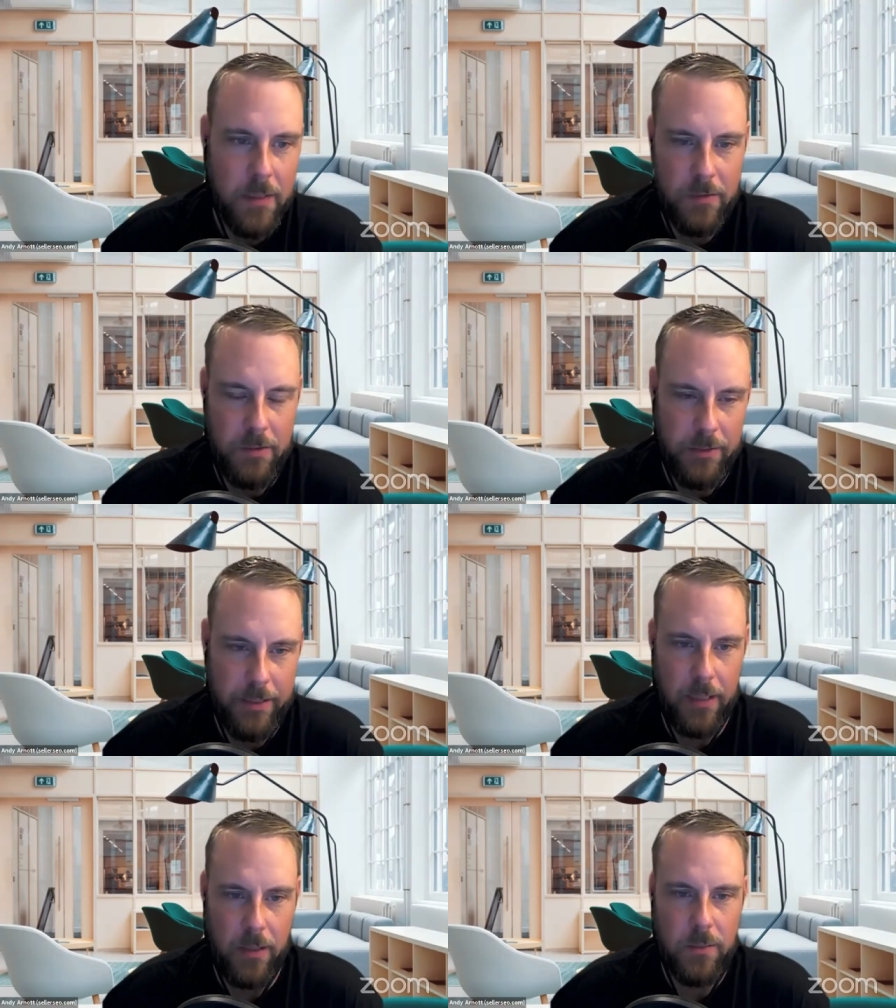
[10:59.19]
So, yeah.
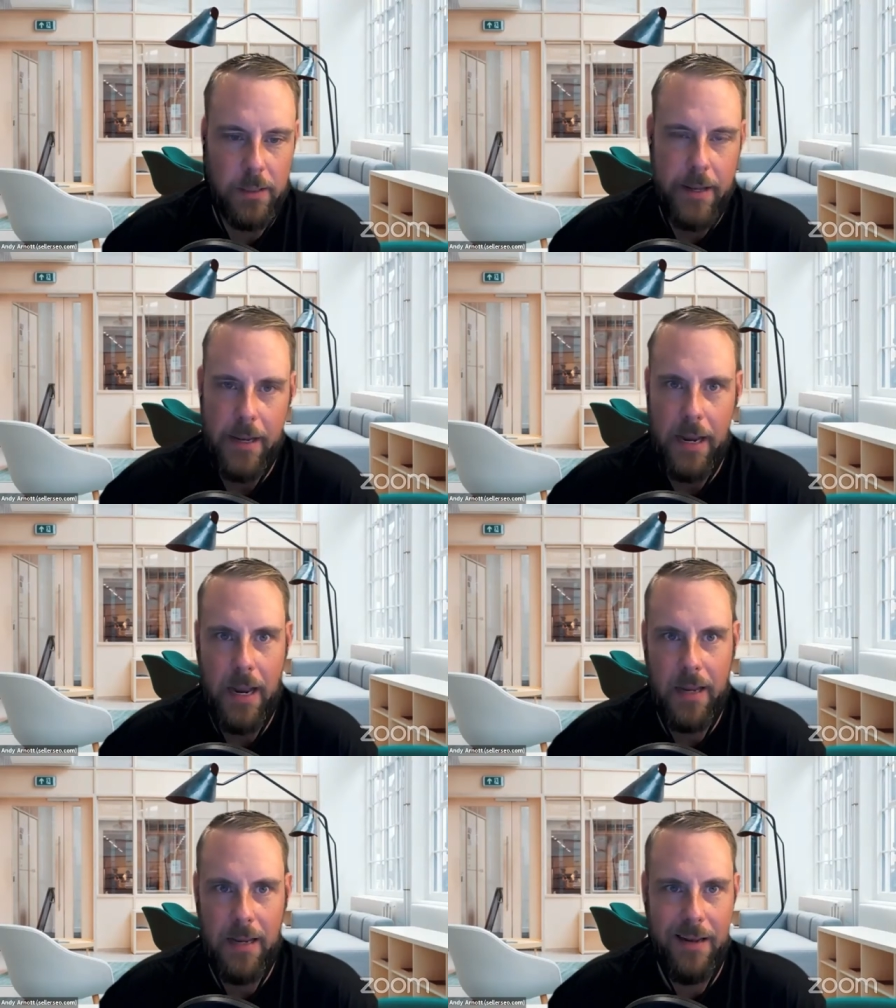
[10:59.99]
you know,
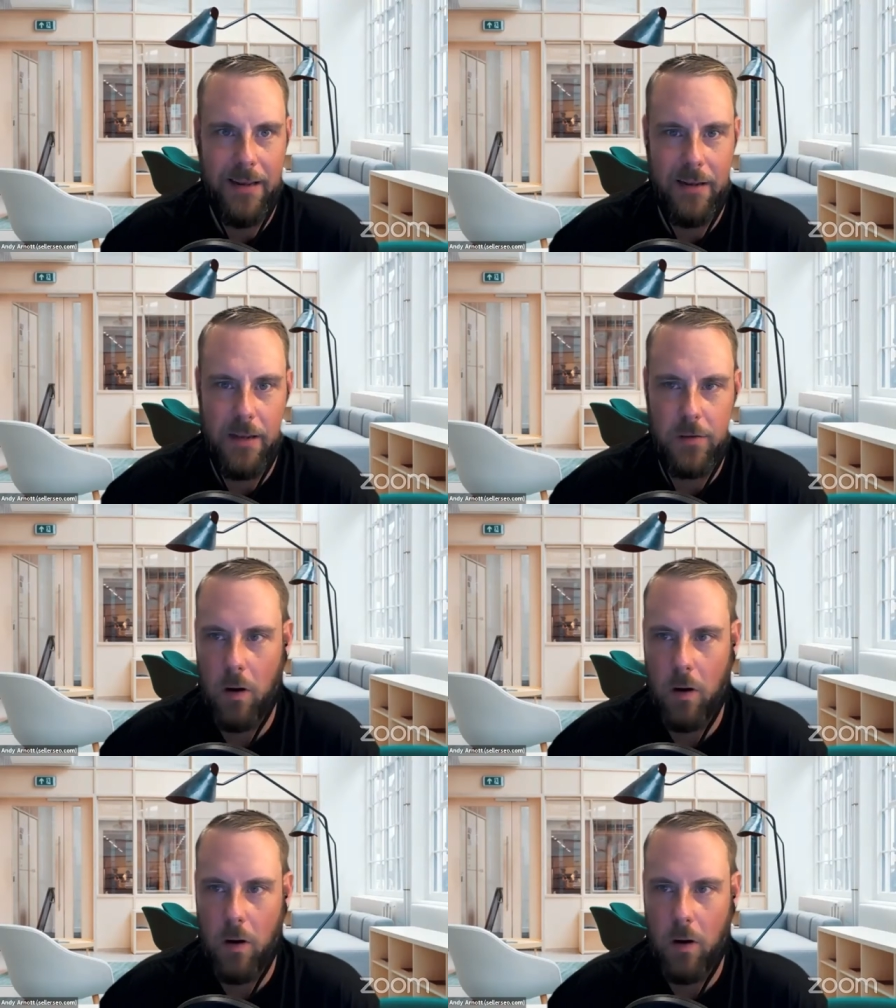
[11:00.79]
it, it's